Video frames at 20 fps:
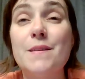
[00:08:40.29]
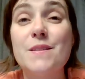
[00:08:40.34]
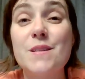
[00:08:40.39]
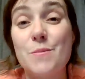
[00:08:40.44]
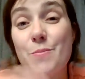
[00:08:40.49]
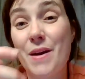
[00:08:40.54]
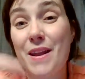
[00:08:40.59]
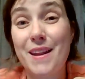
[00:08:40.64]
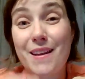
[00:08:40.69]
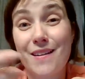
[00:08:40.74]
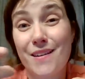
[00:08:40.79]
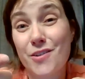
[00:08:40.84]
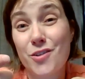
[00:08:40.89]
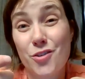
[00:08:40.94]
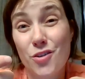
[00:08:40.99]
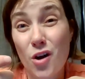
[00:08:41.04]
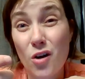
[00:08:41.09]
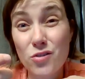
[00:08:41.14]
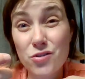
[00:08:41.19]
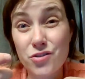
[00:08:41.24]
depending on
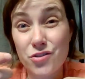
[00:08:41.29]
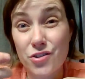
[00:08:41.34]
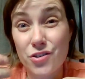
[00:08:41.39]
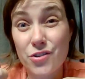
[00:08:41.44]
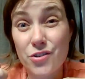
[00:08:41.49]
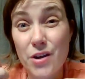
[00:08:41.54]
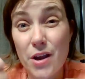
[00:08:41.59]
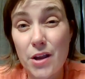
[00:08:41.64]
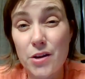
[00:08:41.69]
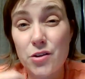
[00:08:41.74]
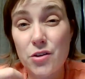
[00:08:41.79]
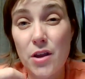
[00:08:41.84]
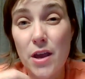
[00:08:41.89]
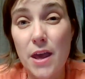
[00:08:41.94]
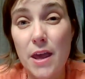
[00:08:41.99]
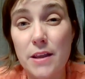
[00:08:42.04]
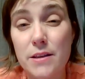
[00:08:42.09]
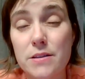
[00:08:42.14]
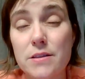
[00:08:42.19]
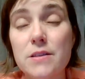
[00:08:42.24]
your culture.
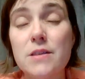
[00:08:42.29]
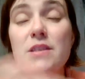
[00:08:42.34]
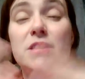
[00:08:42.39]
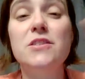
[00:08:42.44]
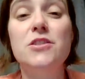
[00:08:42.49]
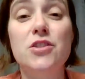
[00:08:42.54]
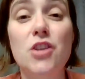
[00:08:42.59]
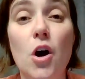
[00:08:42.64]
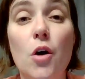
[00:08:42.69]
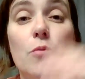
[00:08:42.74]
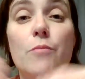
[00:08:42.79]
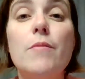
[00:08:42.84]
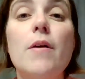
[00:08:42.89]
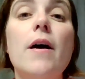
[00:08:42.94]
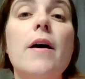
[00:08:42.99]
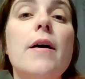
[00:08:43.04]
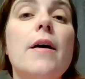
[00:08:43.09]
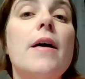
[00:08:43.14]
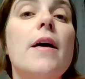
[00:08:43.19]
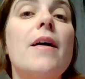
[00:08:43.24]
And so
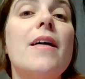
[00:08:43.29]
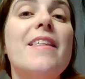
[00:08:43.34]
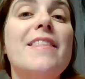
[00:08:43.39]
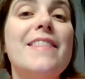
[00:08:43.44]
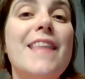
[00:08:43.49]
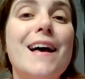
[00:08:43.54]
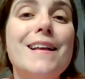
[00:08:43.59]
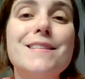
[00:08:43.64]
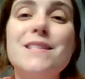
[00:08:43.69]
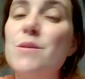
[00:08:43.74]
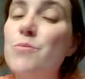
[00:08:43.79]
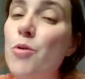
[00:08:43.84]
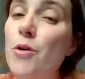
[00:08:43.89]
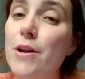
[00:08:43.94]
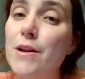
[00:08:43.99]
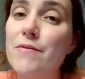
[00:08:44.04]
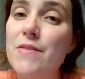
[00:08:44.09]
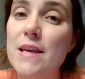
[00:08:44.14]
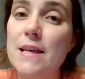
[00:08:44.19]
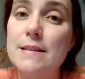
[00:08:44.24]
that's the
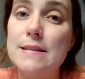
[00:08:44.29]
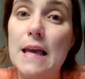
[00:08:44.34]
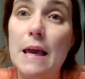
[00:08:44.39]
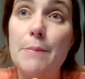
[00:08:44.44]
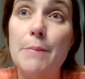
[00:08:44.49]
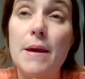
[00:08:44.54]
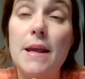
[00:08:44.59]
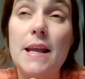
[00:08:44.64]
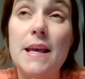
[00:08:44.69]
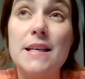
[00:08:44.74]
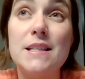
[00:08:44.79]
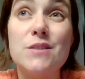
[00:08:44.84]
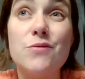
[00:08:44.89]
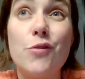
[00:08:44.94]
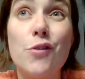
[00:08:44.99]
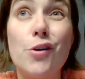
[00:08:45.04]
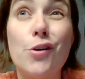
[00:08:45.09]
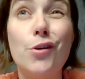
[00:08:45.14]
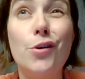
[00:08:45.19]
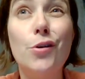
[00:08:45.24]
point of the assignment, is
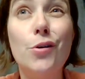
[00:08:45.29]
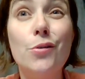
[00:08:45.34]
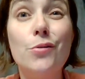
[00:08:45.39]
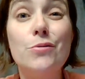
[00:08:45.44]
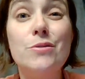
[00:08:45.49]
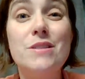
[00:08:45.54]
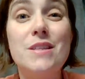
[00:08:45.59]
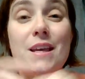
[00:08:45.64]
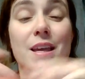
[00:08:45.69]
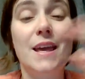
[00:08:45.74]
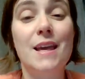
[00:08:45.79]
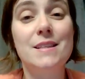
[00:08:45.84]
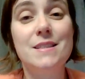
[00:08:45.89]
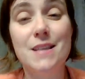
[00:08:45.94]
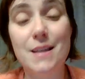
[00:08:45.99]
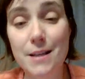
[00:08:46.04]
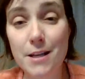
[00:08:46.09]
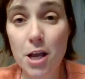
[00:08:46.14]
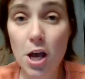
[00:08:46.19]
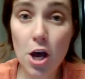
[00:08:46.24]
for you to get
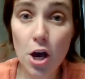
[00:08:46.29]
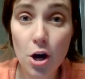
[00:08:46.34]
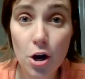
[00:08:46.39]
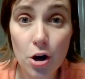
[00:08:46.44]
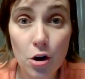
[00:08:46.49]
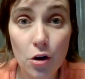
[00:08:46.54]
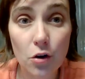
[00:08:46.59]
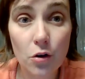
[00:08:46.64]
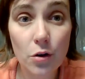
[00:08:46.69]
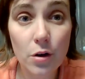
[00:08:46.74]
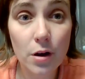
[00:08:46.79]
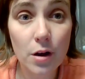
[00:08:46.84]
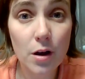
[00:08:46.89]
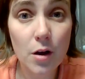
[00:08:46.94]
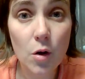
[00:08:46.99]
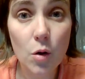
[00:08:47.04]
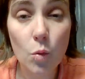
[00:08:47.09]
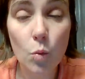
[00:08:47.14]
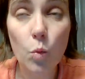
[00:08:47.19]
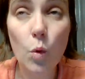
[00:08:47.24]
to know
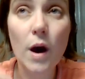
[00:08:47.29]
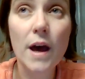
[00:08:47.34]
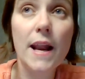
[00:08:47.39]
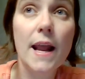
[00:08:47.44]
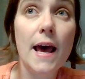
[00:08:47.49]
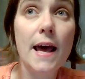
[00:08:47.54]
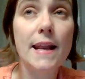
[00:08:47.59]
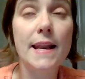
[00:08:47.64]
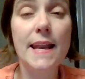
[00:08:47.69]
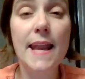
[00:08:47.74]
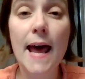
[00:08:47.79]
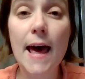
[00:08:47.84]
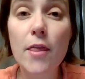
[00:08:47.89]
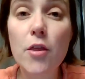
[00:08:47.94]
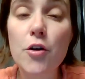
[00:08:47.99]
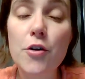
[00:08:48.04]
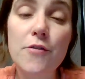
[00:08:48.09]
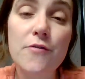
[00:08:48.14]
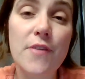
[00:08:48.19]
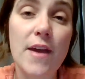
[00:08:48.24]
what
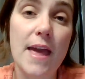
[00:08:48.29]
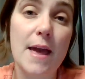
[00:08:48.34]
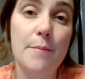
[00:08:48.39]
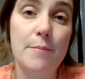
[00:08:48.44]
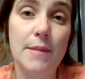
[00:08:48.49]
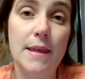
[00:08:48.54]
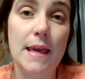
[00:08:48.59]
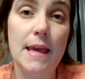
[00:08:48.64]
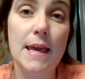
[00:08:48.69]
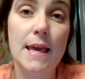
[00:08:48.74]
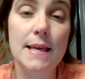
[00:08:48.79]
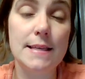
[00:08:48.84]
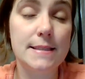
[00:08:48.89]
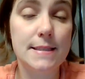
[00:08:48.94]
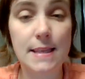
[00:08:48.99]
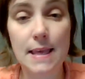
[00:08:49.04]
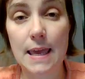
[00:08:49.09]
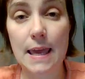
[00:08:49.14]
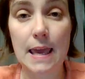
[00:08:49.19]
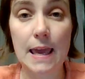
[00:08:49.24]
another family is
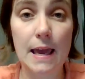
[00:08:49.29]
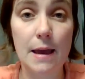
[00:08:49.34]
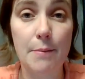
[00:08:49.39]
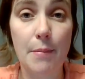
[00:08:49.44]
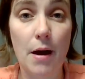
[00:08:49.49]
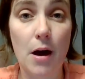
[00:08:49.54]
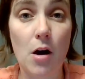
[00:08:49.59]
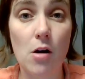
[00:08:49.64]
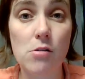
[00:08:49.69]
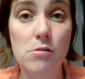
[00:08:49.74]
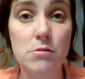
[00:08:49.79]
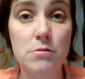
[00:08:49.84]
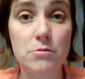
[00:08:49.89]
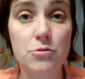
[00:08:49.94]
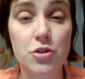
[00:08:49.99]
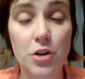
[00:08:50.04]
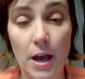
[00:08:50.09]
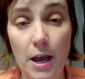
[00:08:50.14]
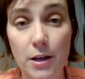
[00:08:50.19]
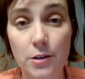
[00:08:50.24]
thinking
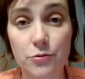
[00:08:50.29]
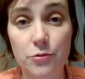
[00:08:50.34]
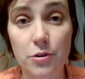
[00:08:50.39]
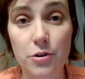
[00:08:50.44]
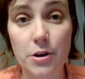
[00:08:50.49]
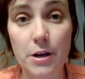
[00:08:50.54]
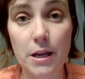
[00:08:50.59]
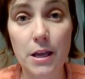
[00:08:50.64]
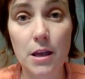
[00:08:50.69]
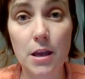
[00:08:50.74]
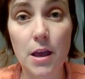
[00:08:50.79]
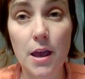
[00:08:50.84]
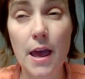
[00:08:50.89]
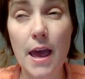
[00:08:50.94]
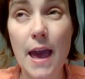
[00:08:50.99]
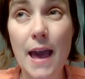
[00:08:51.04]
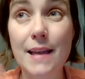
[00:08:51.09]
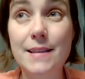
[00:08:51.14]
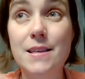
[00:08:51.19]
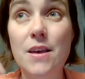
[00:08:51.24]
about child rearing,
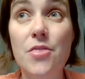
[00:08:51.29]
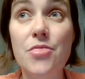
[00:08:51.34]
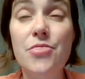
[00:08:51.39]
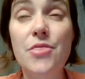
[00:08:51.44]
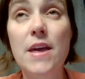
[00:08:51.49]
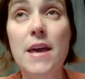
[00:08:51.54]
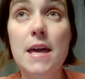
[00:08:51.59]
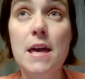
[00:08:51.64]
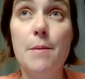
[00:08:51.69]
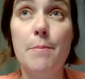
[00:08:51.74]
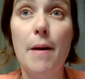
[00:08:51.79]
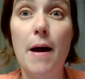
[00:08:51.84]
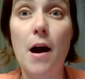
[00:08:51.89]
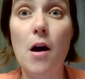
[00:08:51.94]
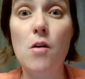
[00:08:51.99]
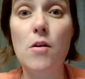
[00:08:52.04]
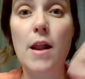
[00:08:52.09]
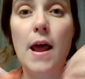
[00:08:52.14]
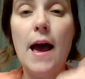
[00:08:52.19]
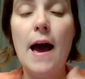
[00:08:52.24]
and to think
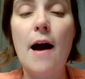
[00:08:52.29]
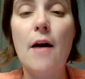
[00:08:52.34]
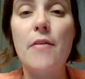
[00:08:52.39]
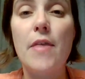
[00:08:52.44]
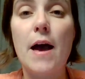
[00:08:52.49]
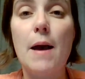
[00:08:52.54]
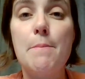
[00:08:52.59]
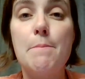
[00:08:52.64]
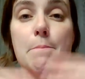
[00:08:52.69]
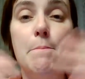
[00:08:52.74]
about how that